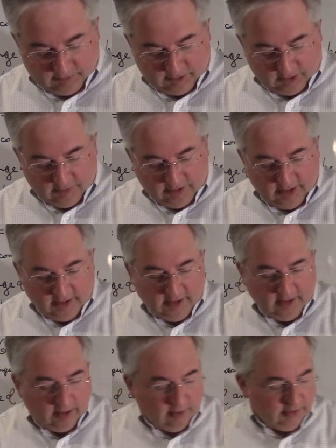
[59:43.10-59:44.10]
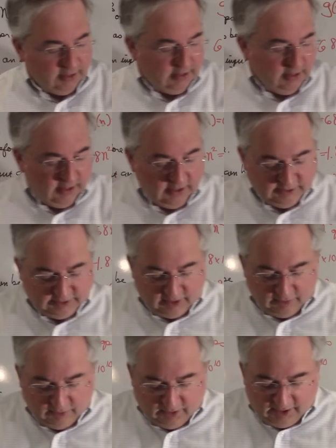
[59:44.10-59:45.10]
Okay? Okay,
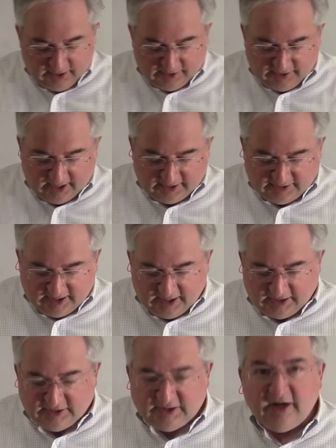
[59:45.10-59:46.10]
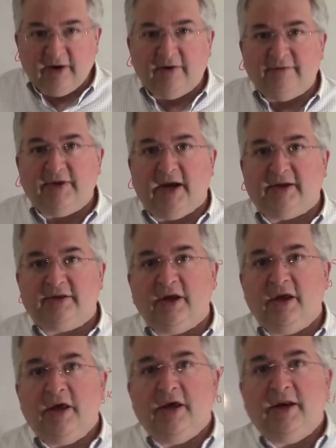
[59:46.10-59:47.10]
so that takes care of that.
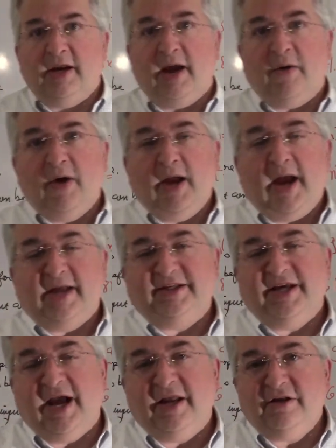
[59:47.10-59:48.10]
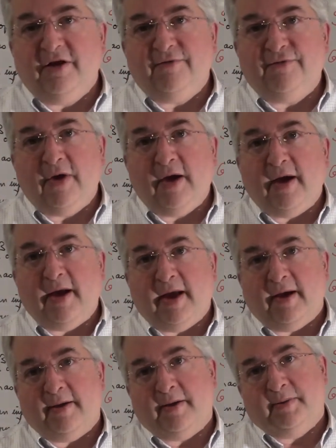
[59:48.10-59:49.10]
Now, at the end of
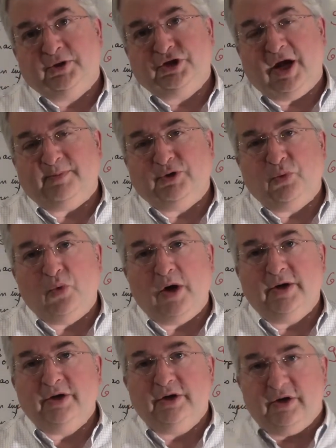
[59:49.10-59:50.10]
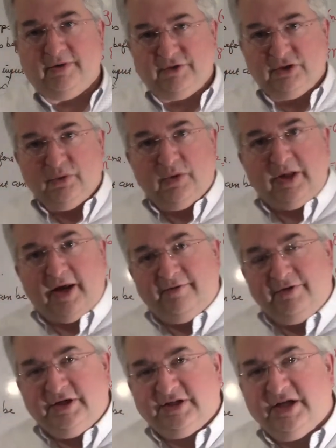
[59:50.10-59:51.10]
Chapter 1, you have to do a lot of
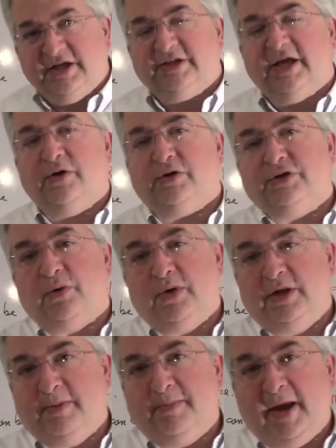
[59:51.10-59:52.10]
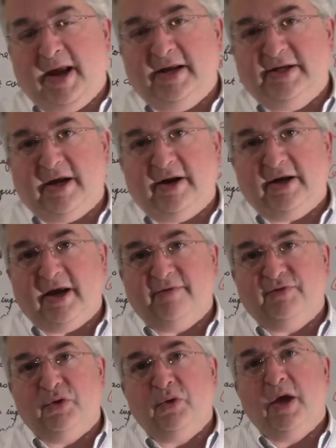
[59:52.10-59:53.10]
these things, and also in the handout I gave
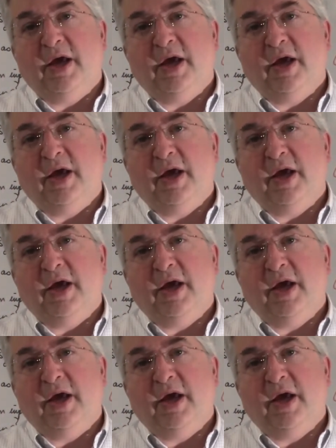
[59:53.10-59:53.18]
you,